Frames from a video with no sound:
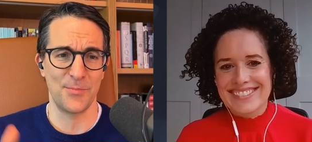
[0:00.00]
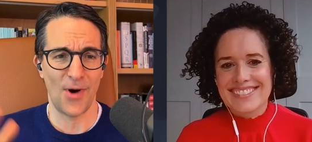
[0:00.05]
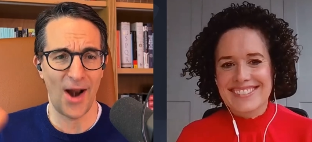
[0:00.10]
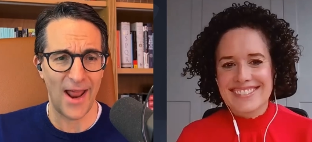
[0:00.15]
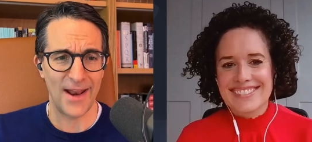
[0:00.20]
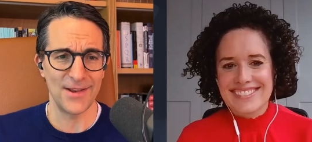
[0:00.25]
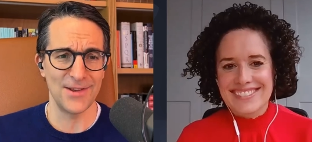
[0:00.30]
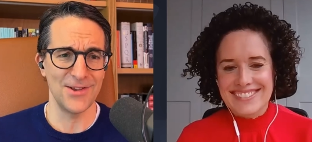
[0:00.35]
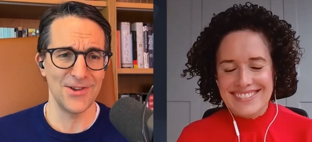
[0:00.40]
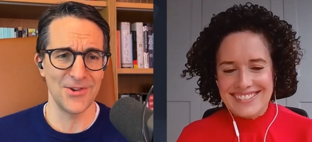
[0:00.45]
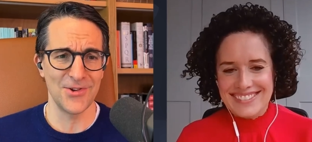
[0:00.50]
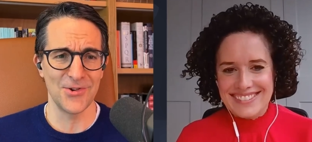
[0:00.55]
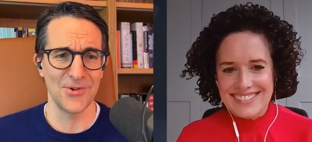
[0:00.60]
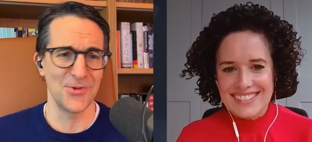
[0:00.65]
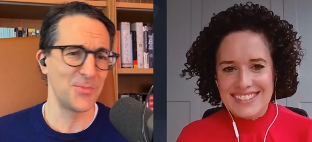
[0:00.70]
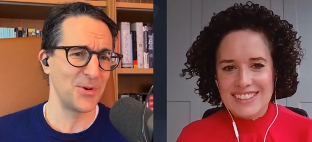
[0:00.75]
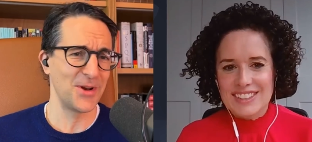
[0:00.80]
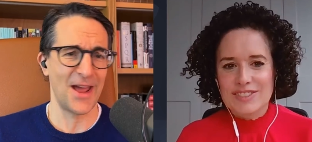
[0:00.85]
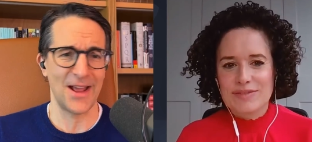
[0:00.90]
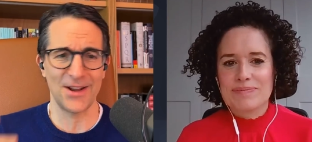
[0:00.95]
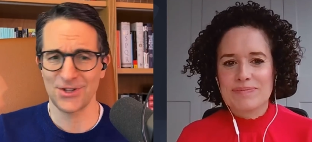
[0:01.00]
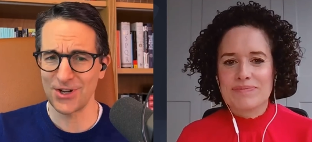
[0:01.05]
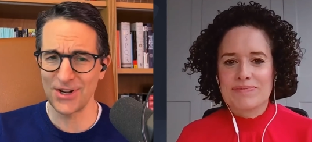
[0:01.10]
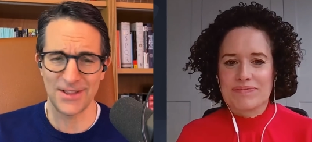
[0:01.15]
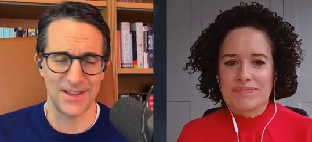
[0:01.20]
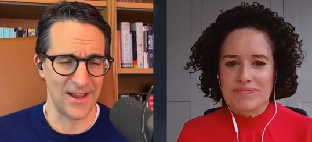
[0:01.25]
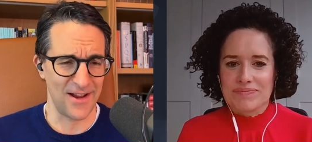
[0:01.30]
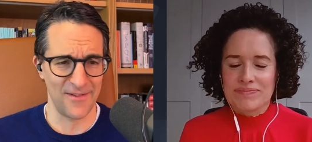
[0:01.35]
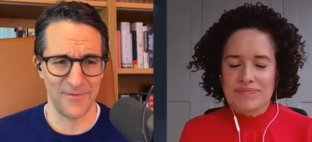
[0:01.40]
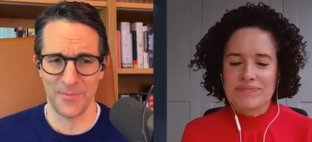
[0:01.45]
Speaker 1: brand new, but actually
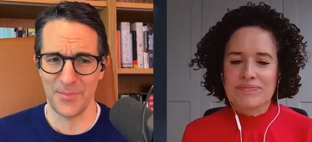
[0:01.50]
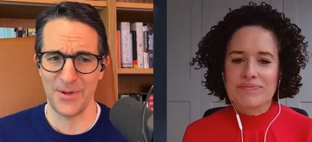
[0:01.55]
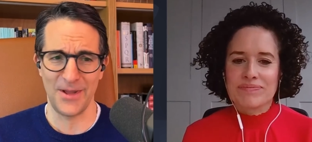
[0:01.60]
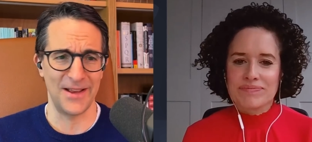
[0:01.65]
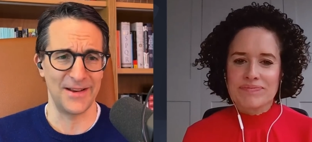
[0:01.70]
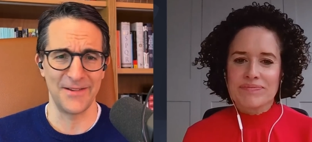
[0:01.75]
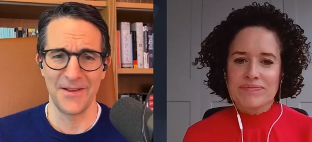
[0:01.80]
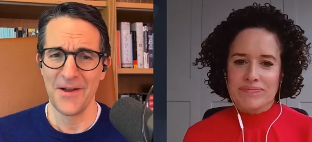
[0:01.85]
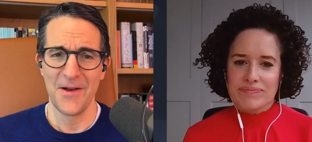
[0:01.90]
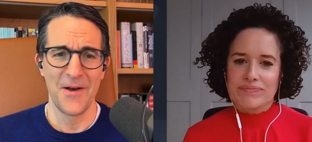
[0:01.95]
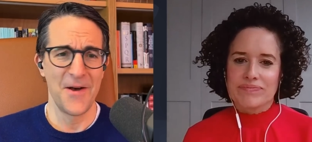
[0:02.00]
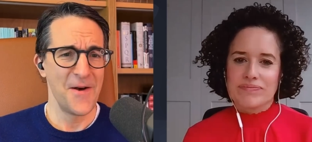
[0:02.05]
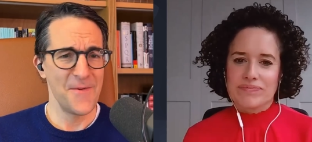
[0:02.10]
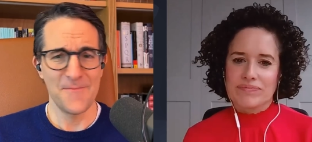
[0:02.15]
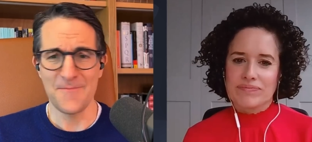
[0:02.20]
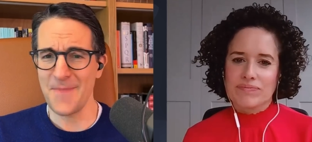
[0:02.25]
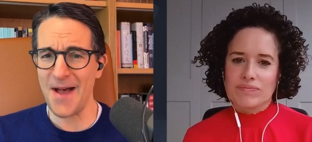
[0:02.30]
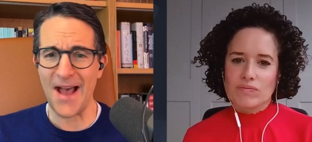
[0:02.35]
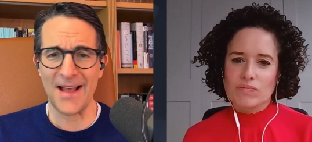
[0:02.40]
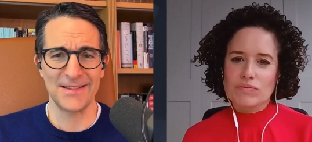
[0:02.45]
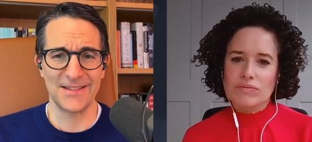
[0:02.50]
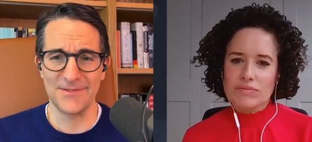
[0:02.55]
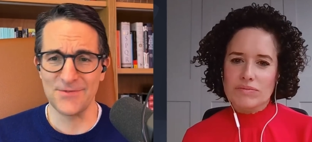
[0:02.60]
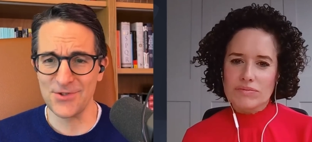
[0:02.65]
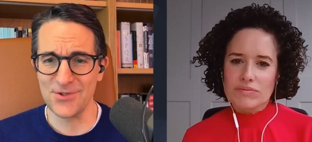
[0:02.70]
there have been massive